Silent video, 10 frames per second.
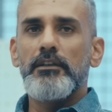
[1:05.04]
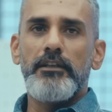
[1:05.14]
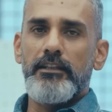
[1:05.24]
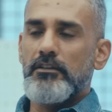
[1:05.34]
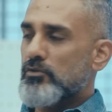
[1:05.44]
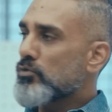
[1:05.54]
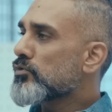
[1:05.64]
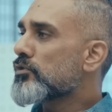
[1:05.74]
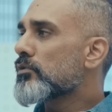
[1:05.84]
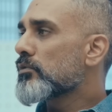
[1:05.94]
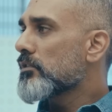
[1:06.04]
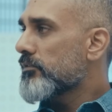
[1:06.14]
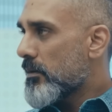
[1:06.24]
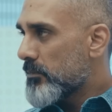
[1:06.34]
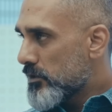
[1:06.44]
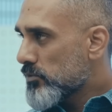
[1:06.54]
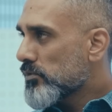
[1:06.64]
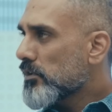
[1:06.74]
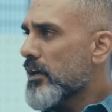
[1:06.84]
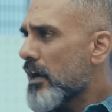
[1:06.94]
It has chosen to do the family
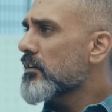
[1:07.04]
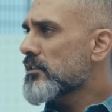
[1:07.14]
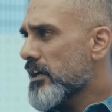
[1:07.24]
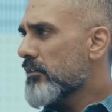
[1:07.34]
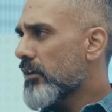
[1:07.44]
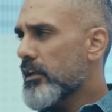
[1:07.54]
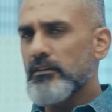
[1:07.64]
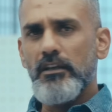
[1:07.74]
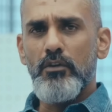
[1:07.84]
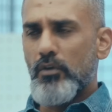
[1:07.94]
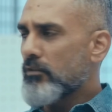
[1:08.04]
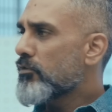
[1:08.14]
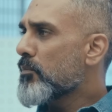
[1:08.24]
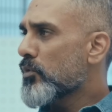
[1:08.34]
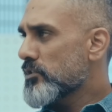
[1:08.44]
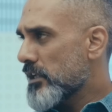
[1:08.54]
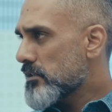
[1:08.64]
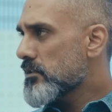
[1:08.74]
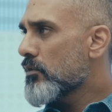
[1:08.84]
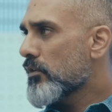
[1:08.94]
scooter, and I understand why. They're looking for more
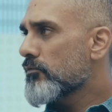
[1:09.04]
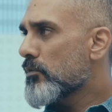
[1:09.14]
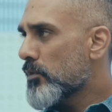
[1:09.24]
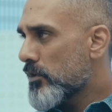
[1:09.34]
sales, they're looking for more